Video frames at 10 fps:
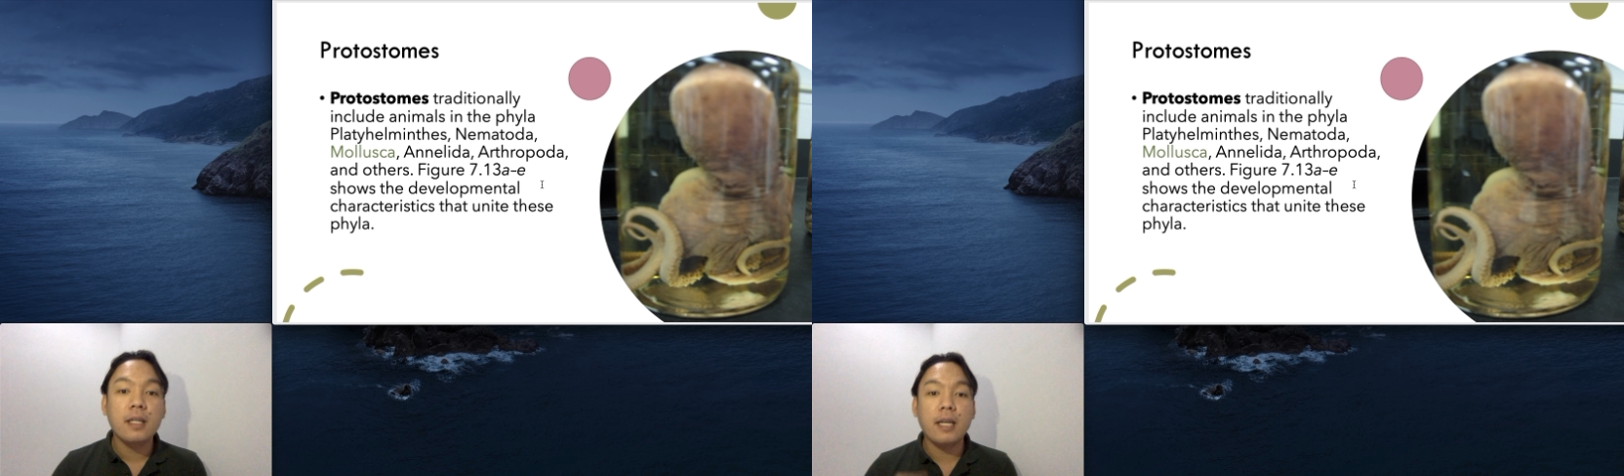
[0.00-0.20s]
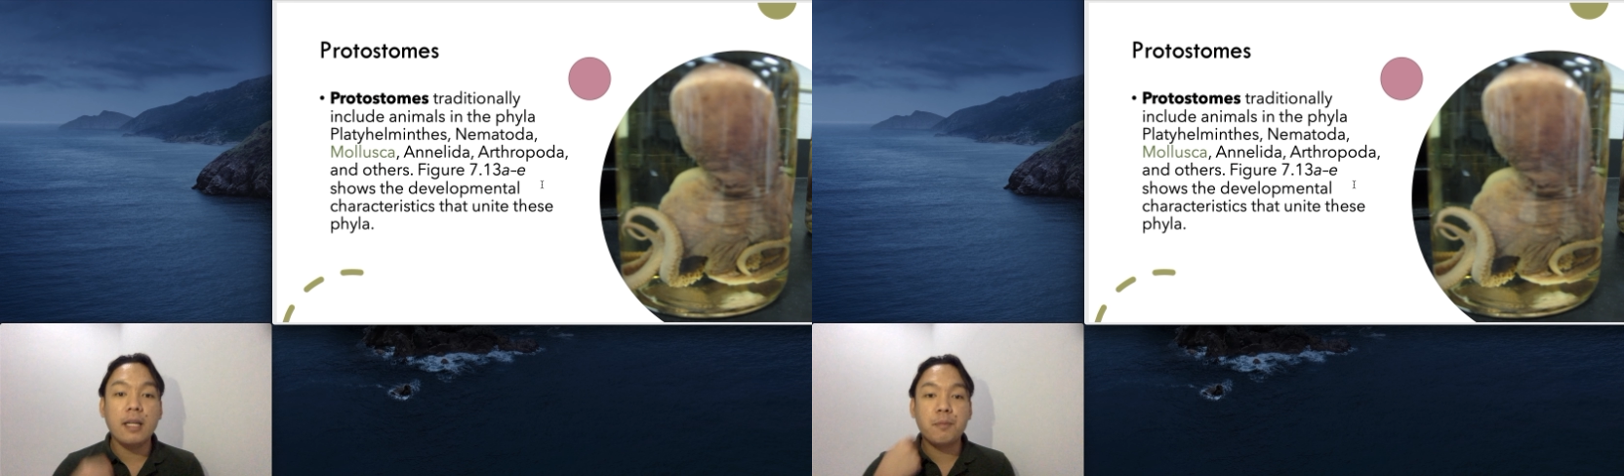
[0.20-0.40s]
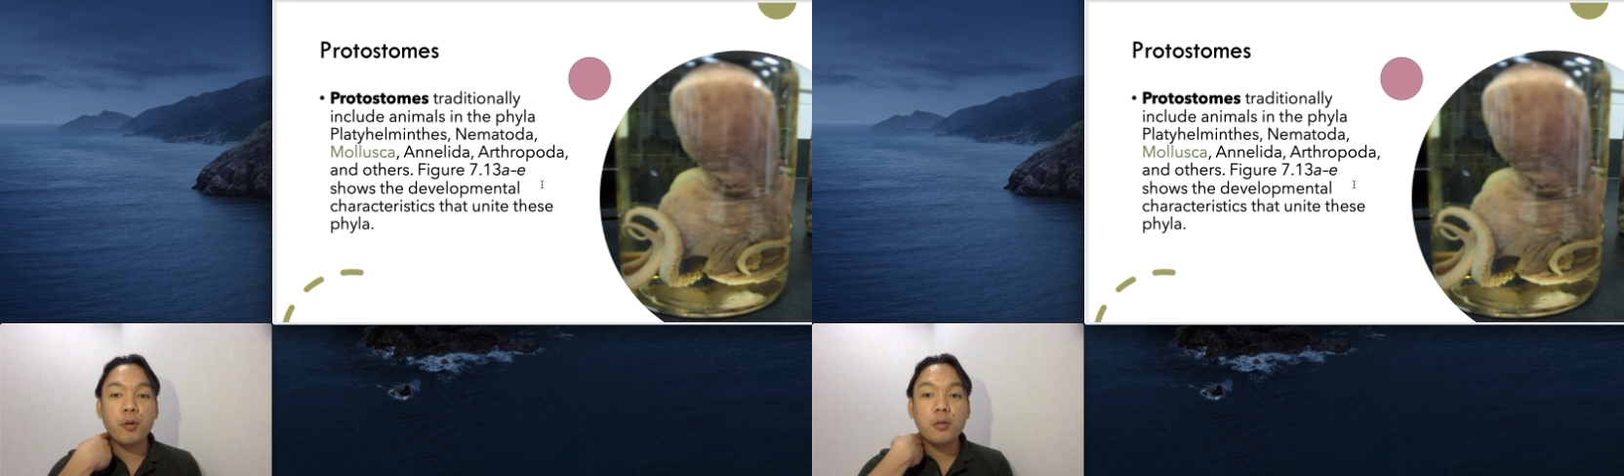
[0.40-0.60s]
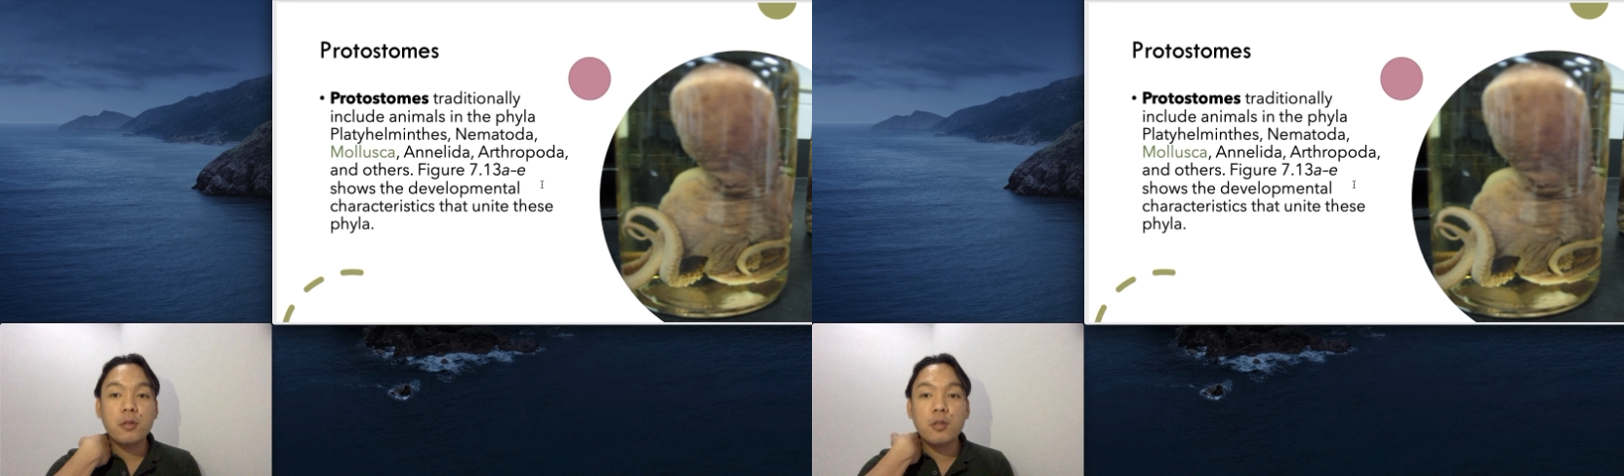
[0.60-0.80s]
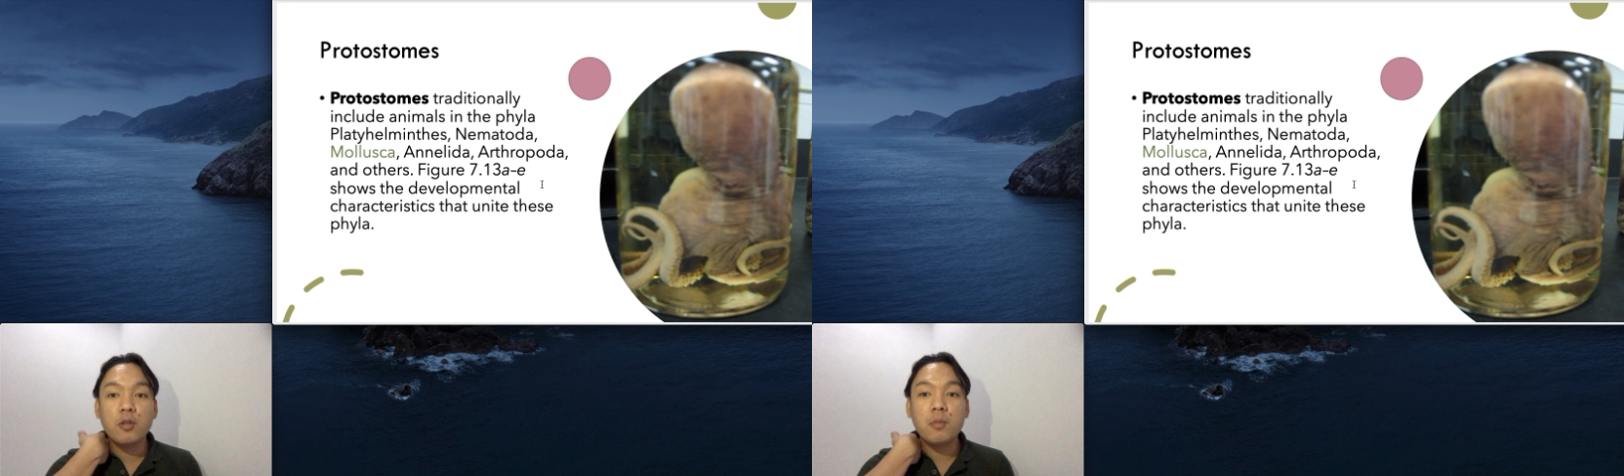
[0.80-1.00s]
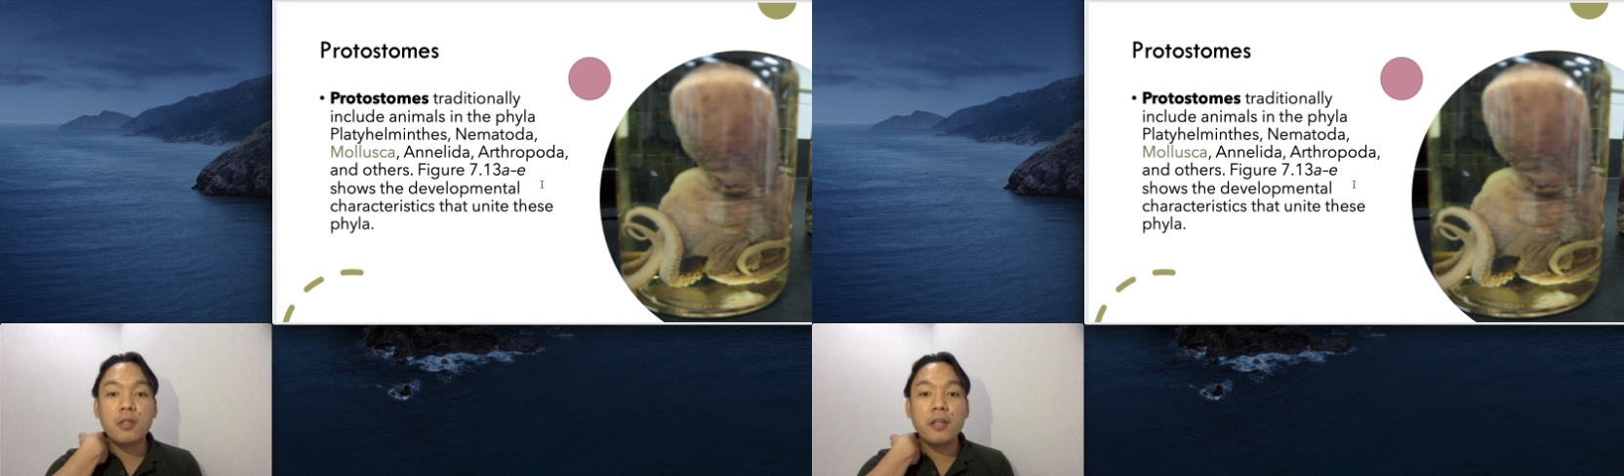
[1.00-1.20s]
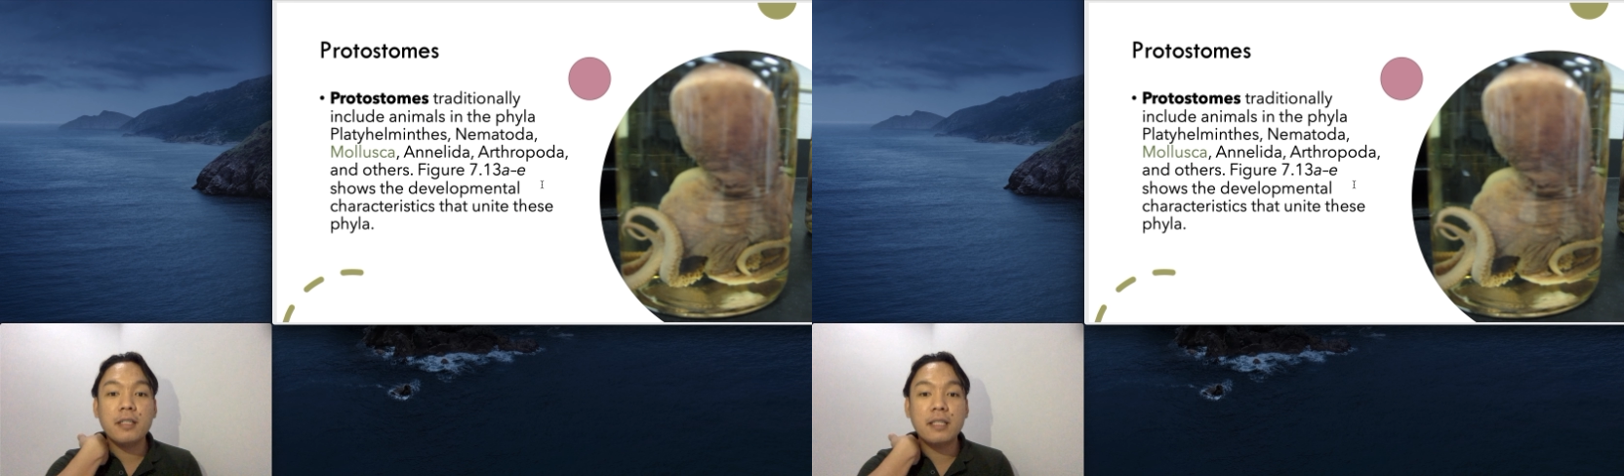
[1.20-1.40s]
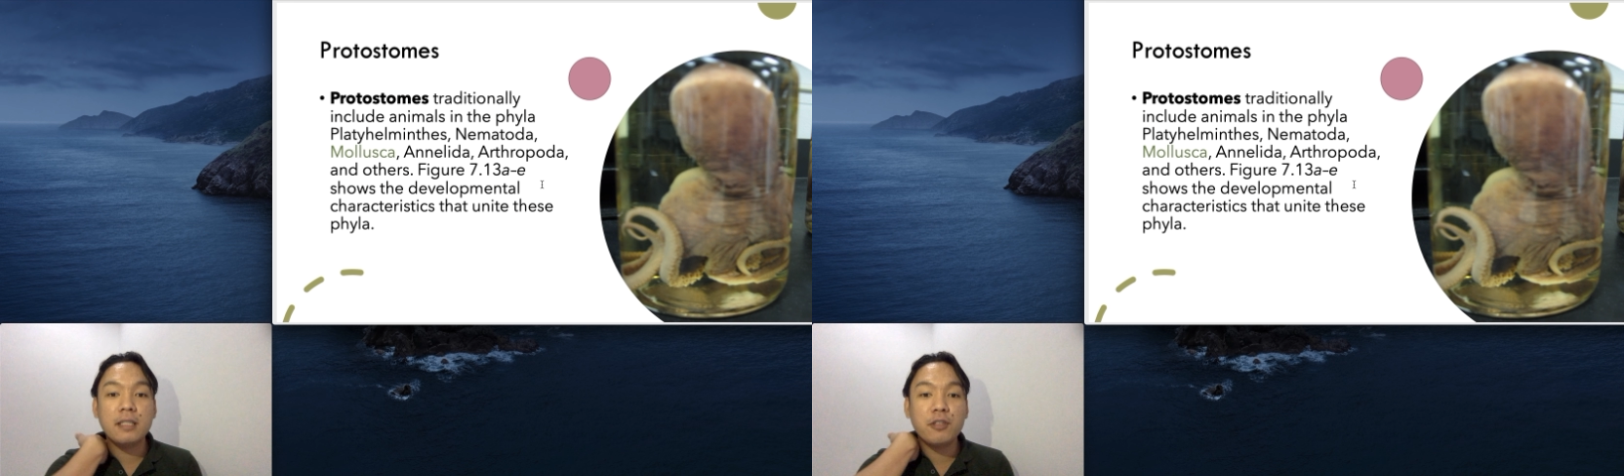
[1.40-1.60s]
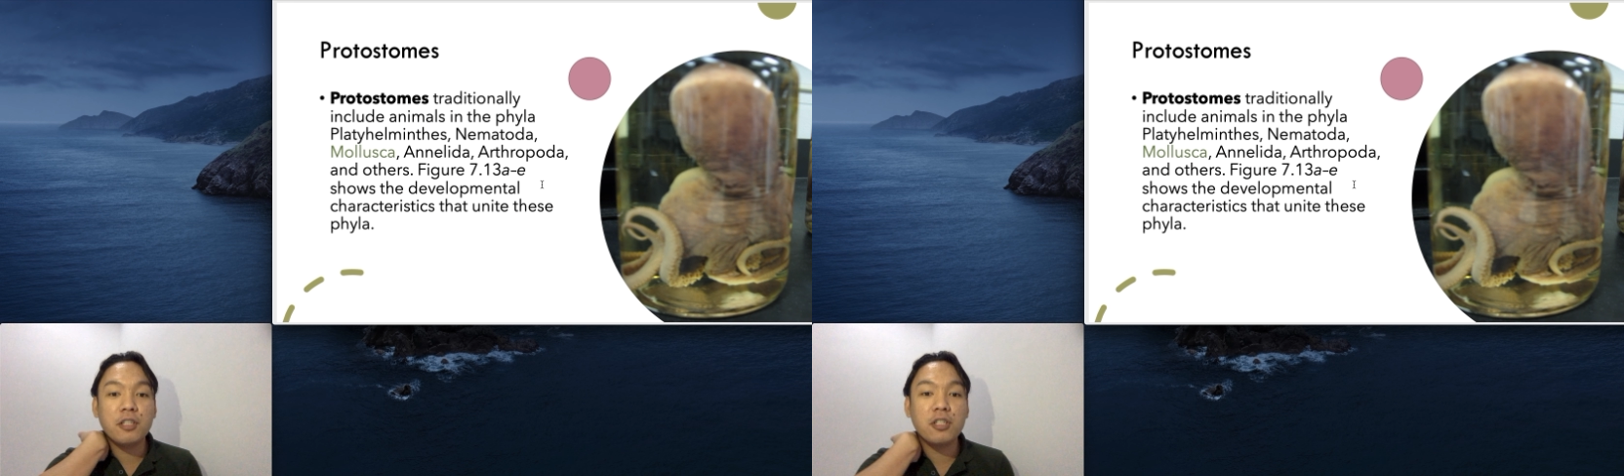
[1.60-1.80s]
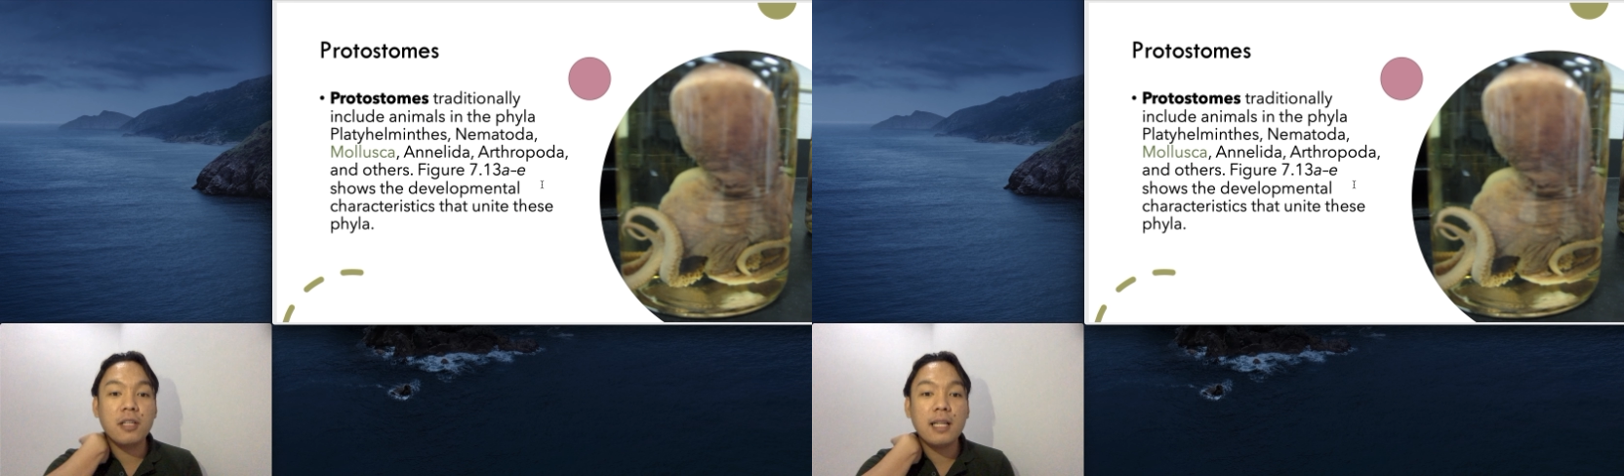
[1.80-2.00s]
And protostomes are
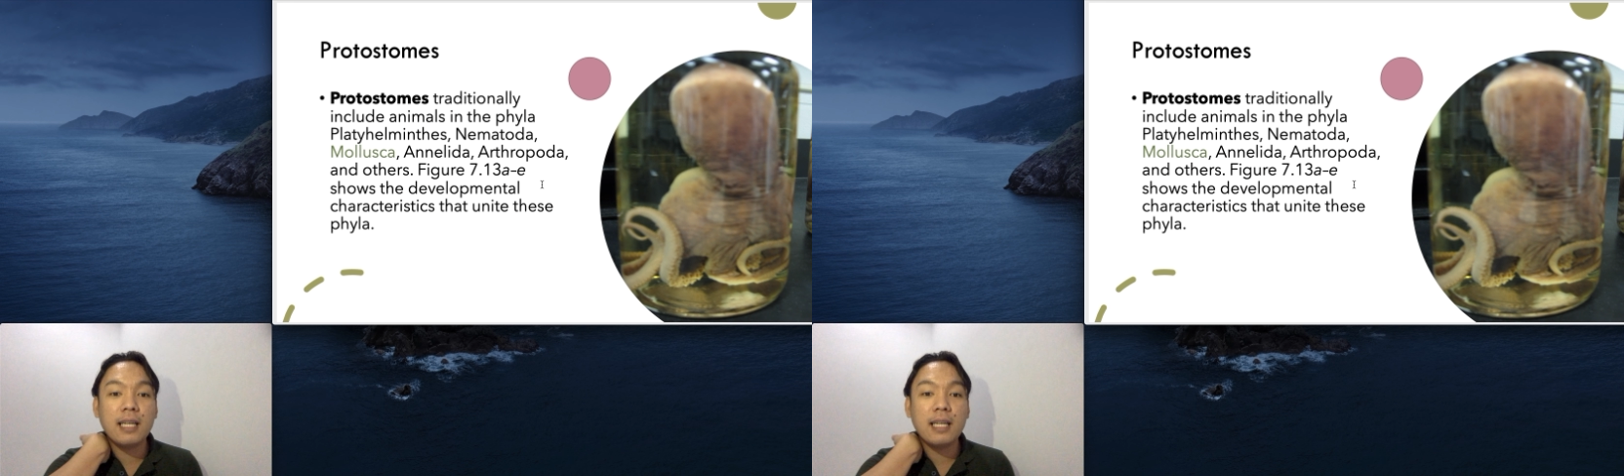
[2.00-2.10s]
traditionally